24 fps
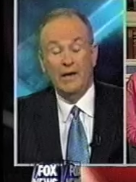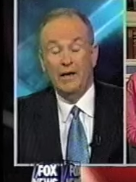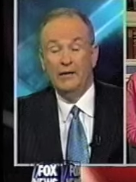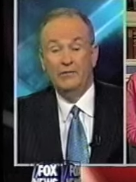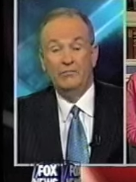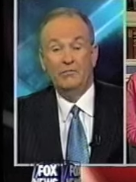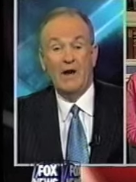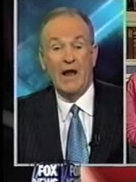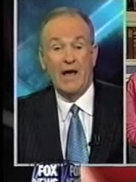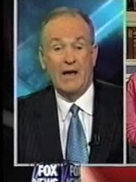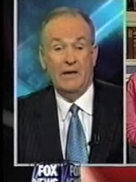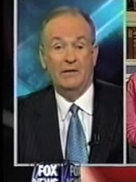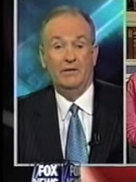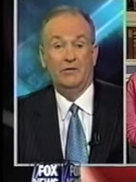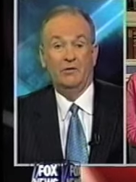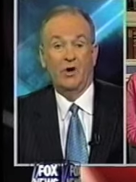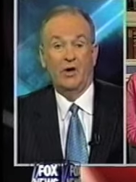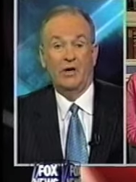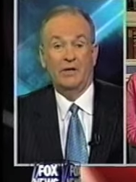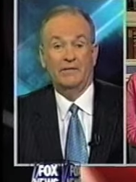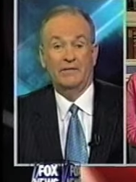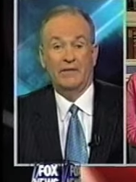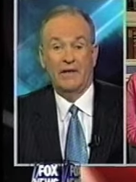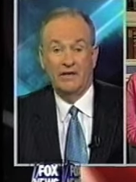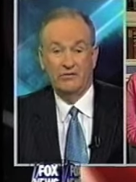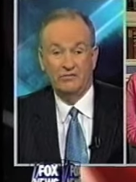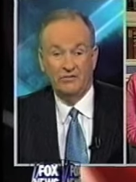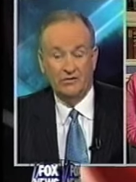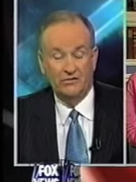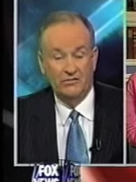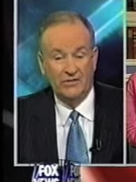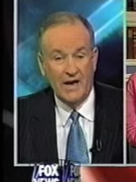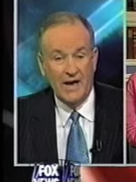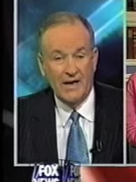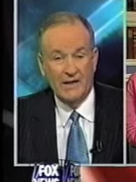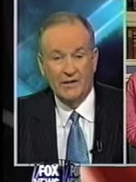right. Look, that's
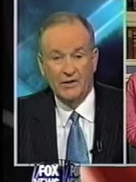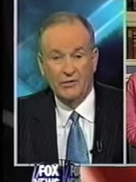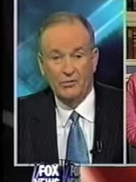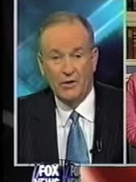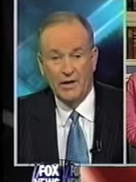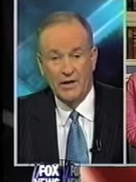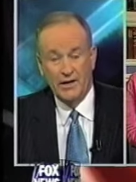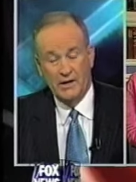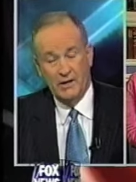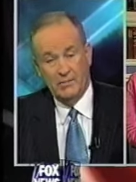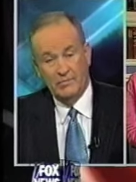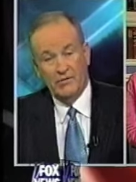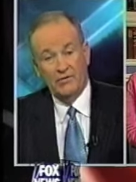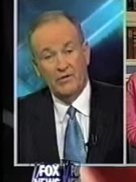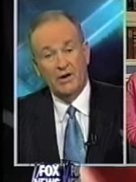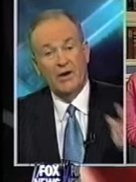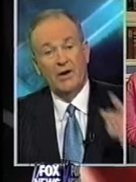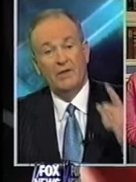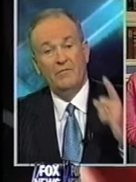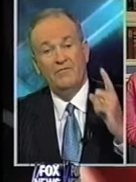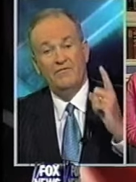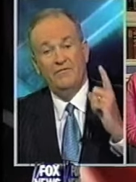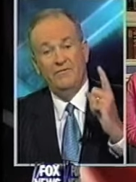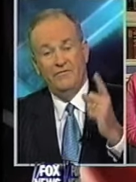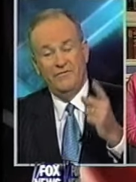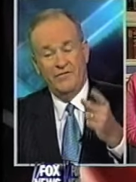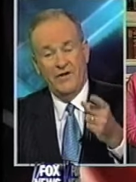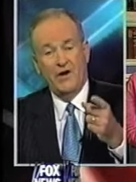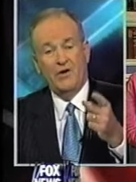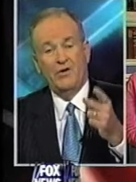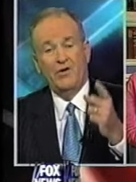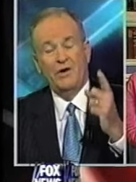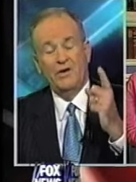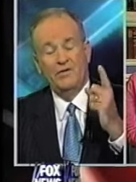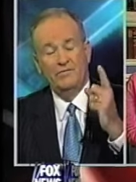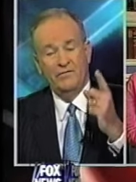exactly right, Amber.
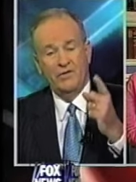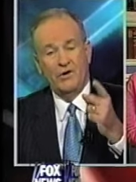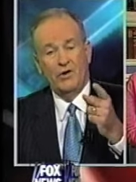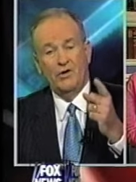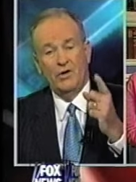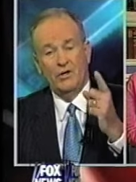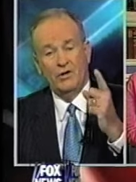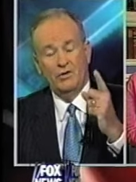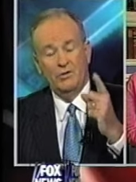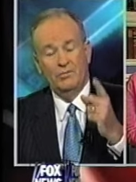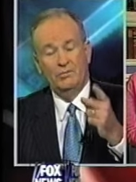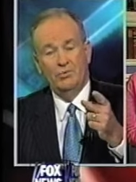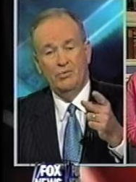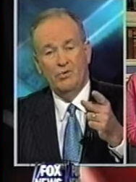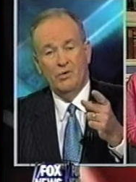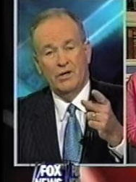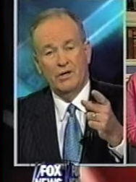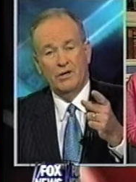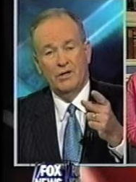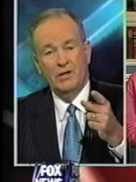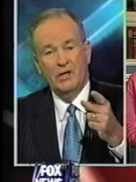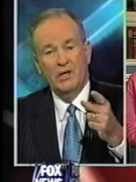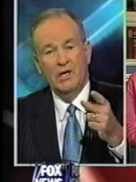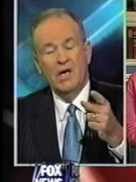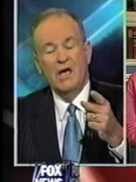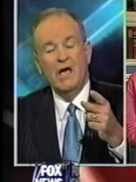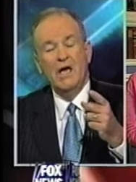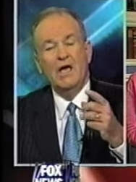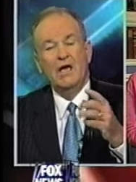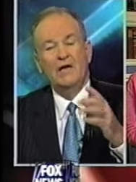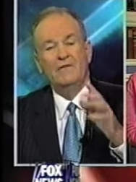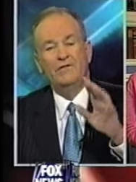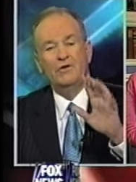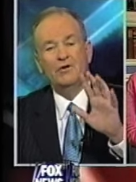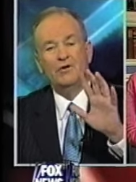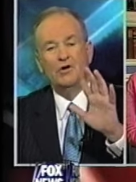Very, very good point.
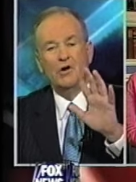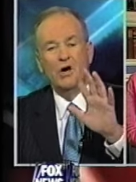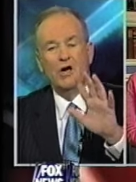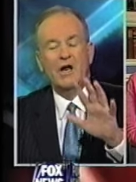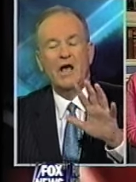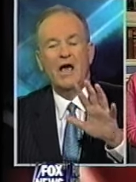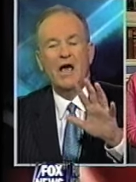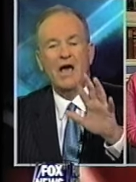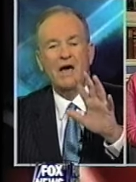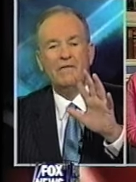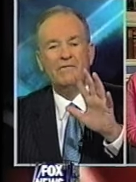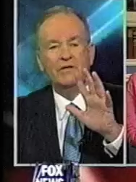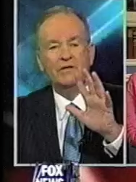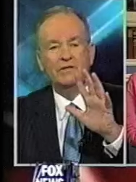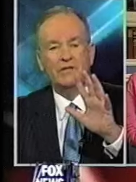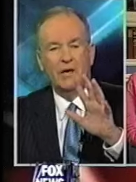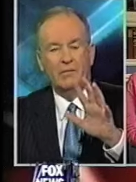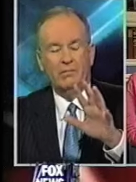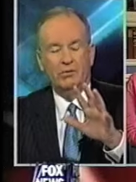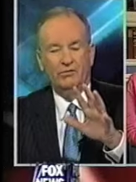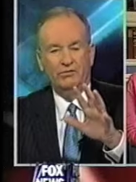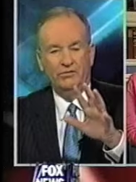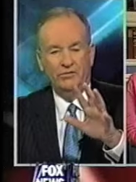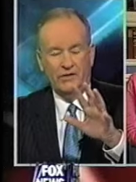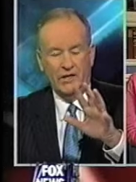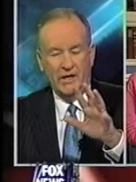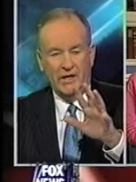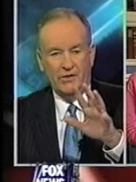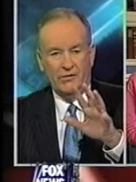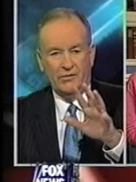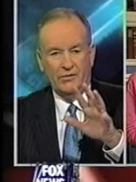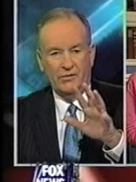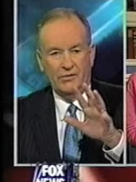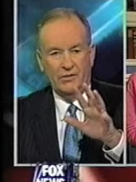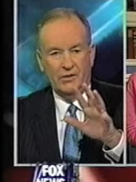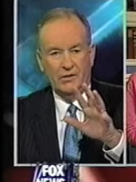If you're going to have a double
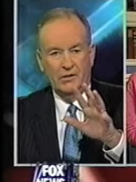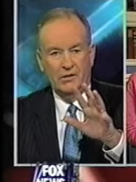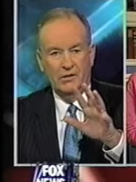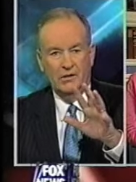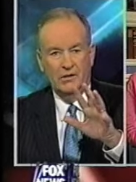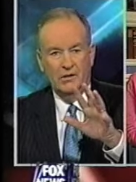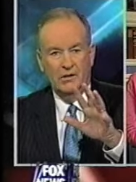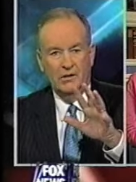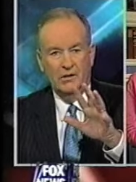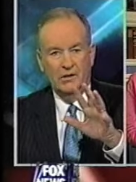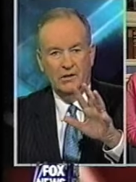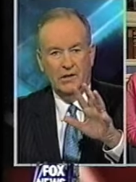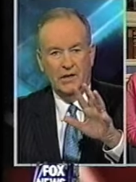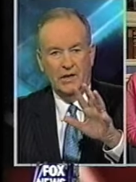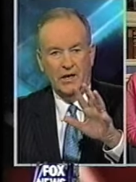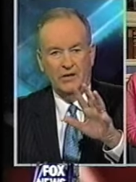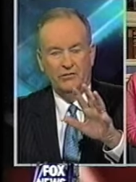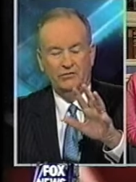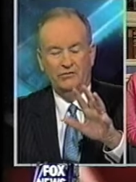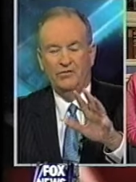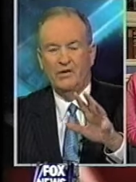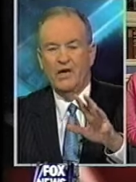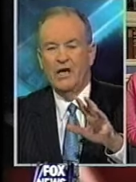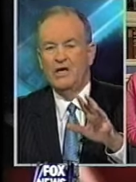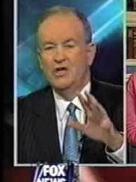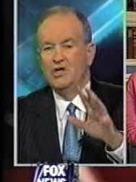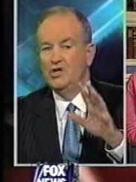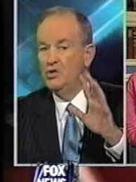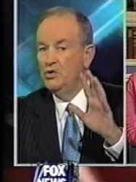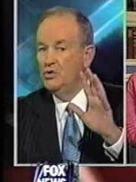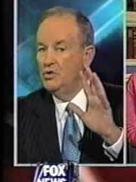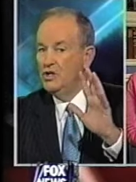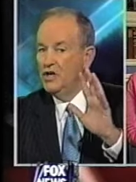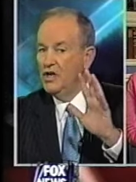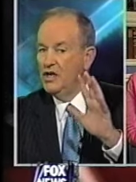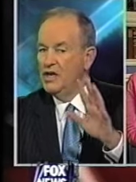standard and say
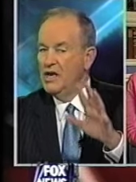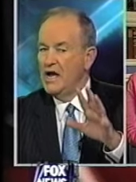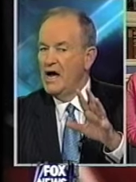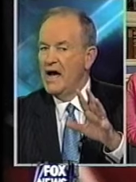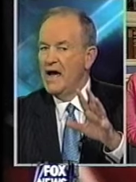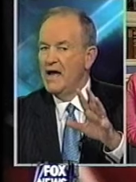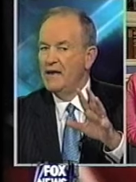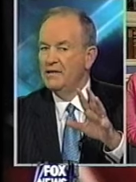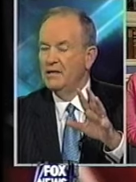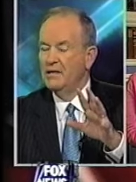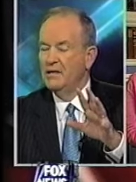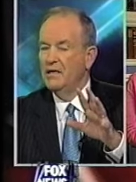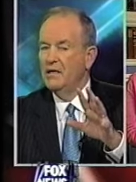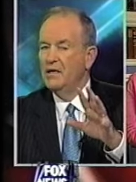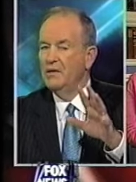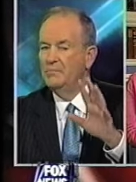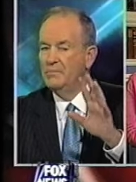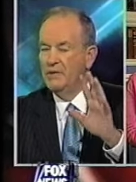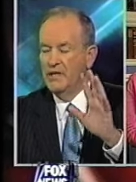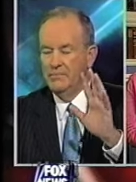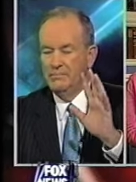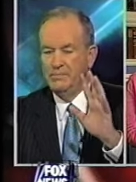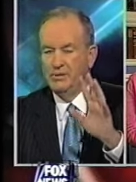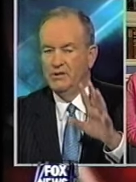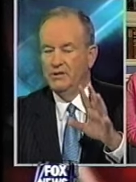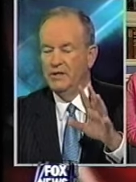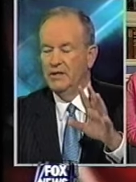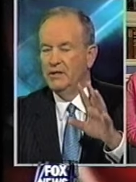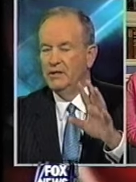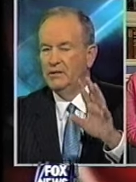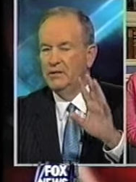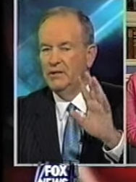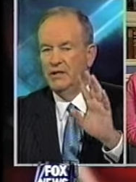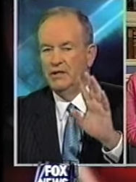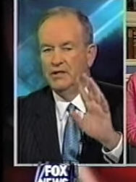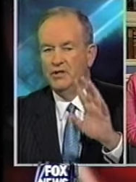you cannot be
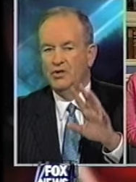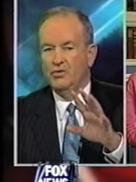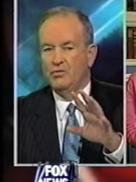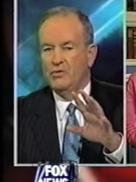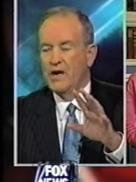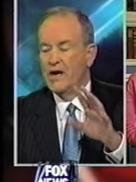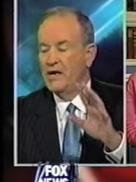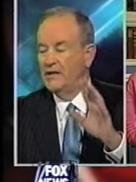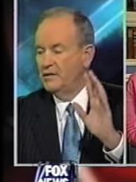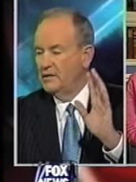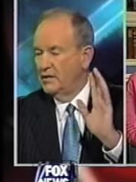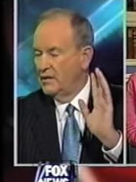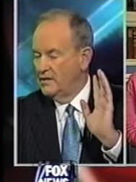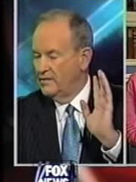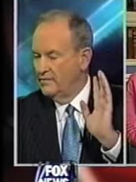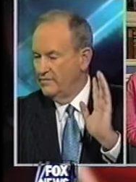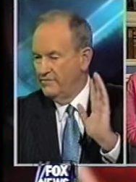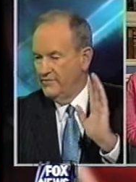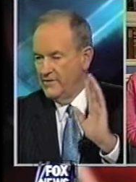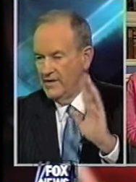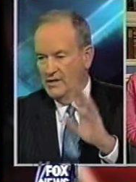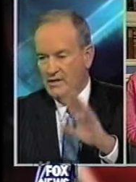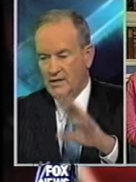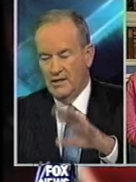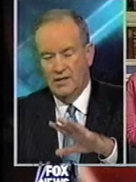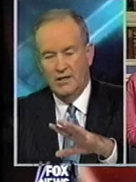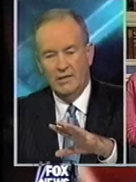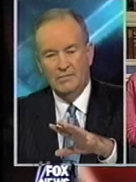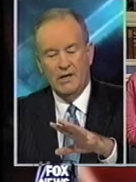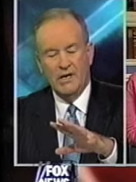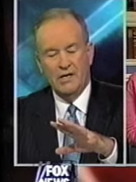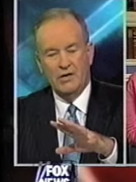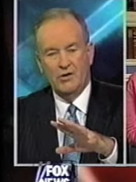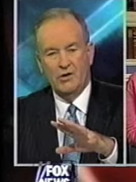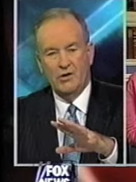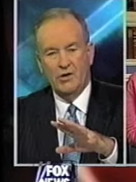politically incorrect and offend any
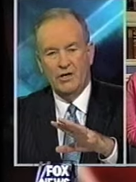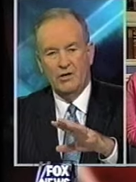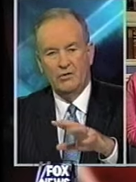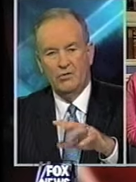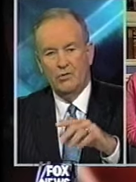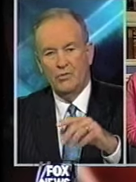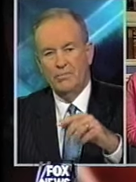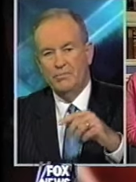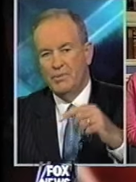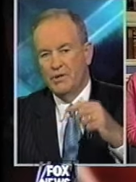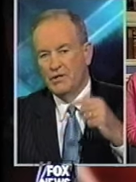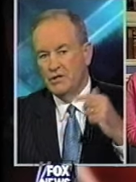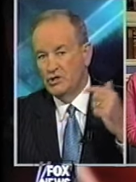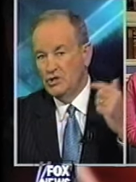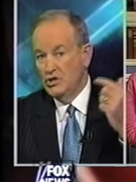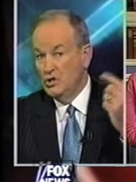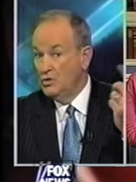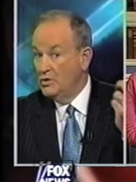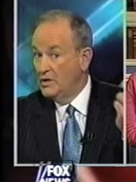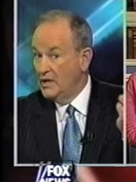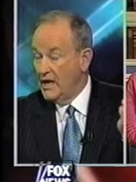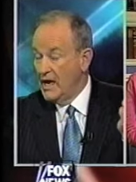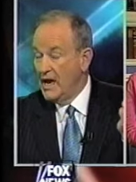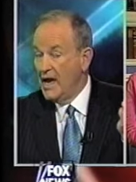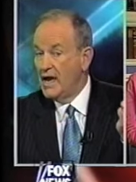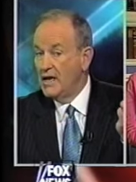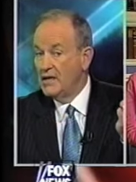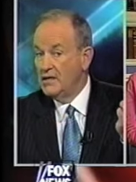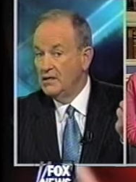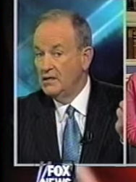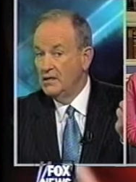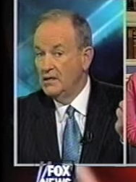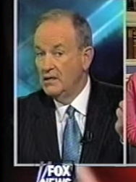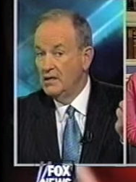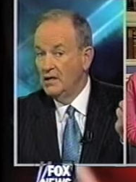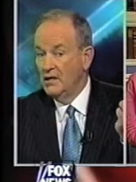minority group, but you can
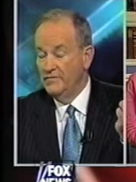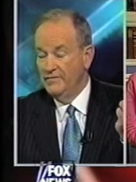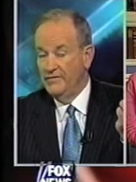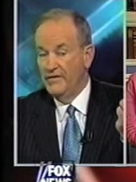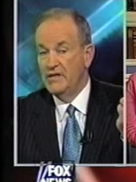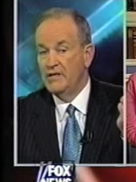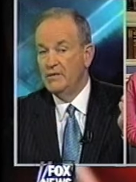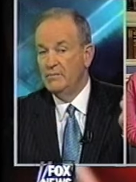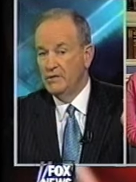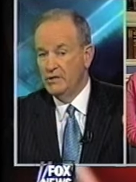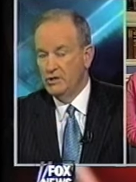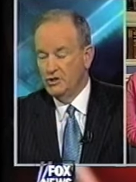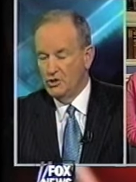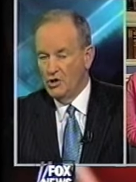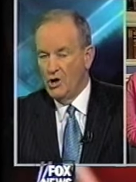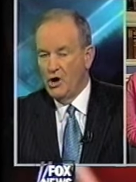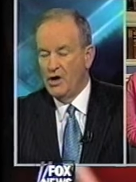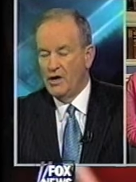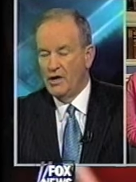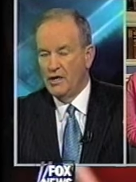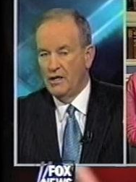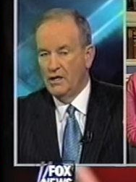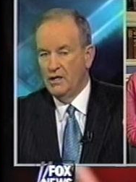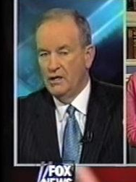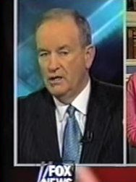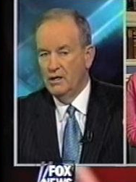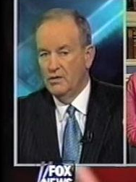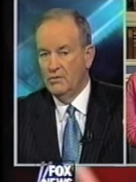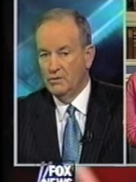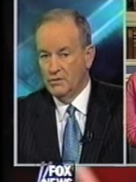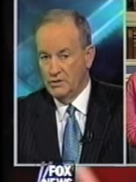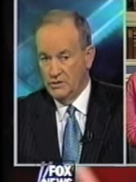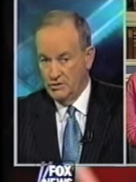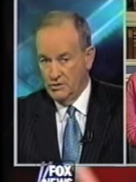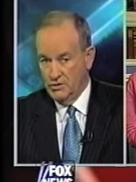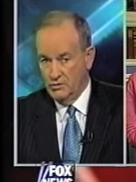offend the majority,
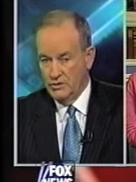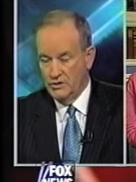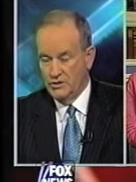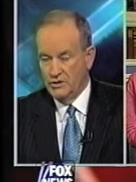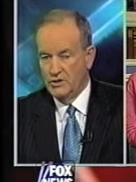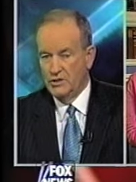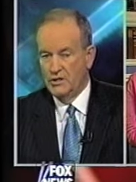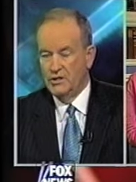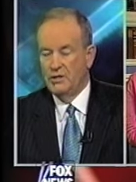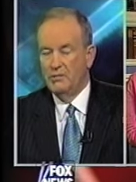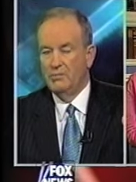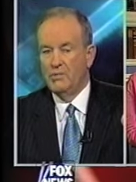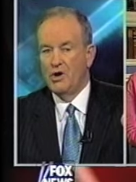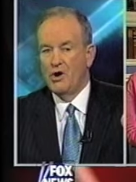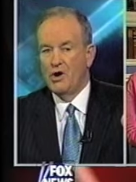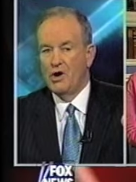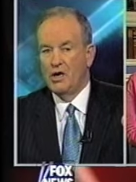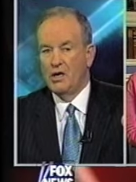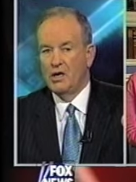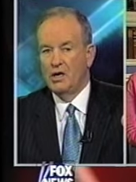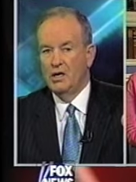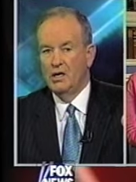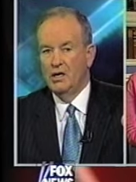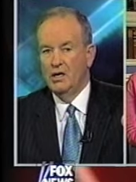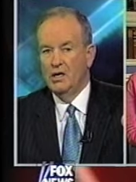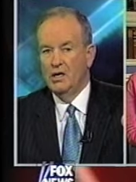which is Christian in America,